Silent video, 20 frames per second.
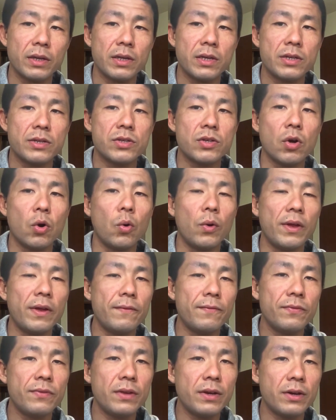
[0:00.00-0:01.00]
So
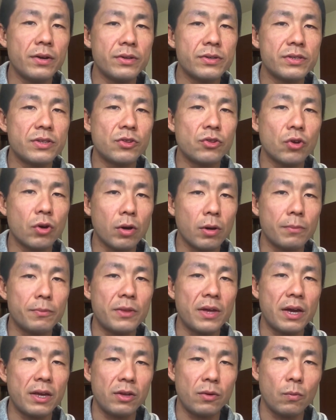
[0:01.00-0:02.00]
if there is a job
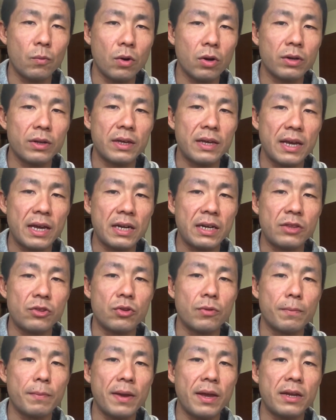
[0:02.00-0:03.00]
that you want to get in
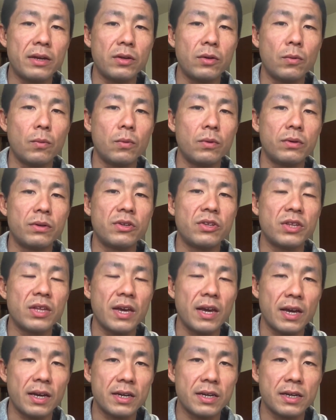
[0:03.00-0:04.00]
Japan, you would
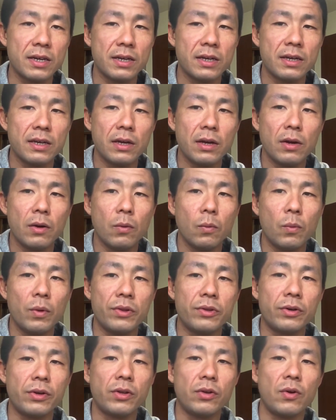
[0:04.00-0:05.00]
check
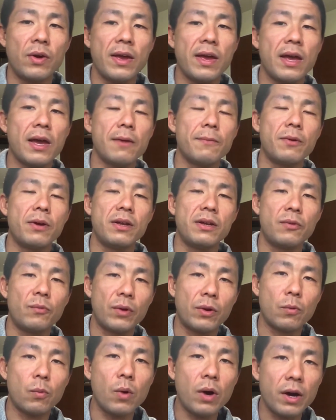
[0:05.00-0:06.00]
whether you have
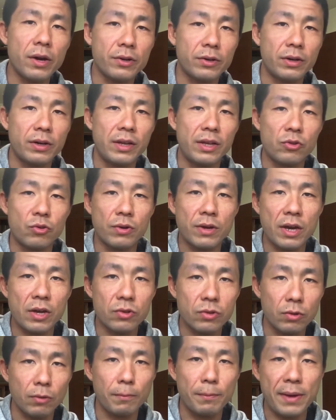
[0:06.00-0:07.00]
required
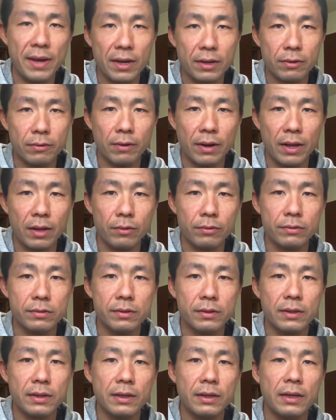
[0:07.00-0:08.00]
educational background
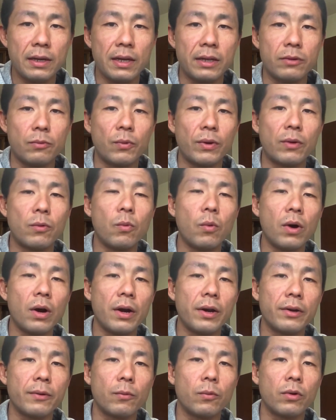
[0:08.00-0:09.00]
and
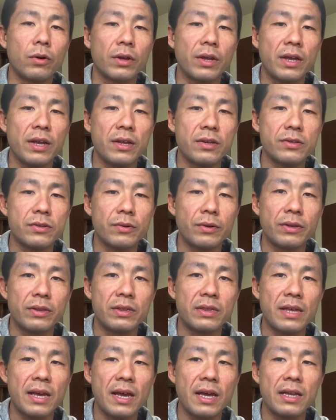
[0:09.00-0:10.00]
required work history
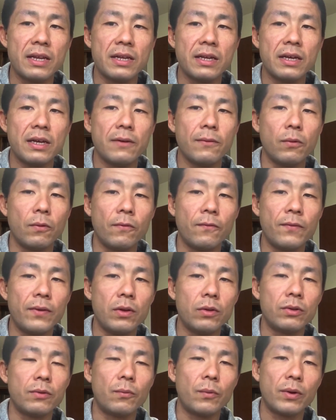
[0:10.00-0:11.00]
that fulfill
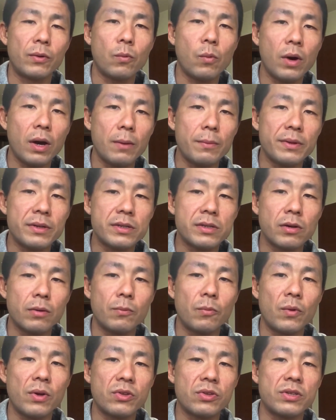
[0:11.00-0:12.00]
the requirements of
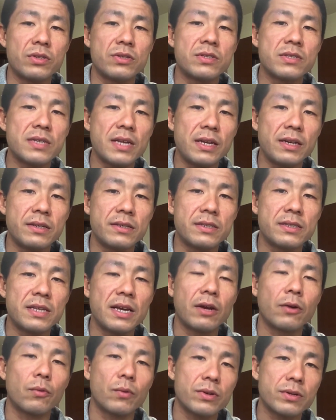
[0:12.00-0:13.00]
resident status that
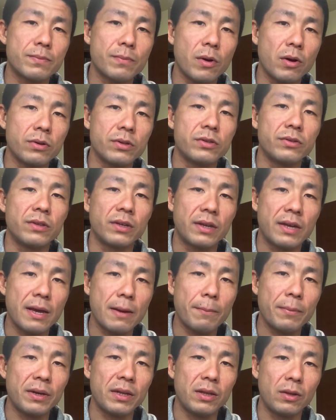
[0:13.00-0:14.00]
correspond to the
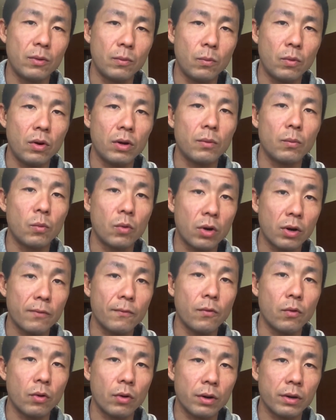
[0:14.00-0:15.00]
company you want to work
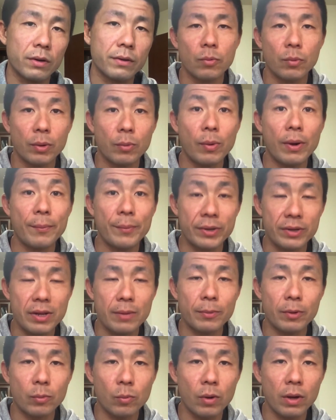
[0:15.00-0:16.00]
for. Requirement
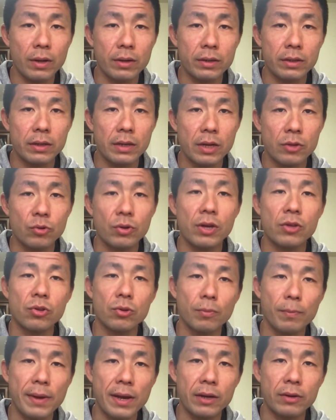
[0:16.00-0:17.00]
number 1,
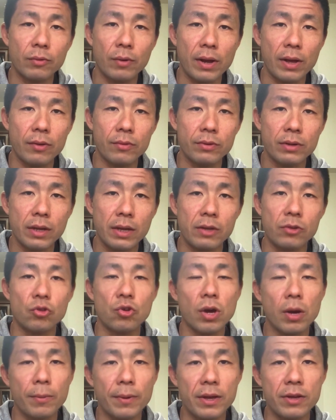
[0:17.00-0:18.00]
educational background and
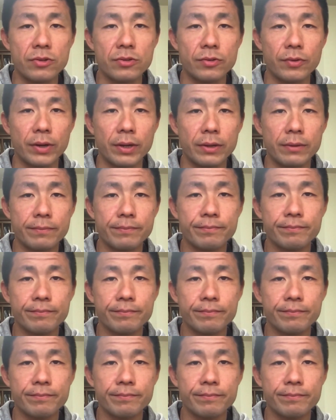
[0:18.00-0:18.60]
job history.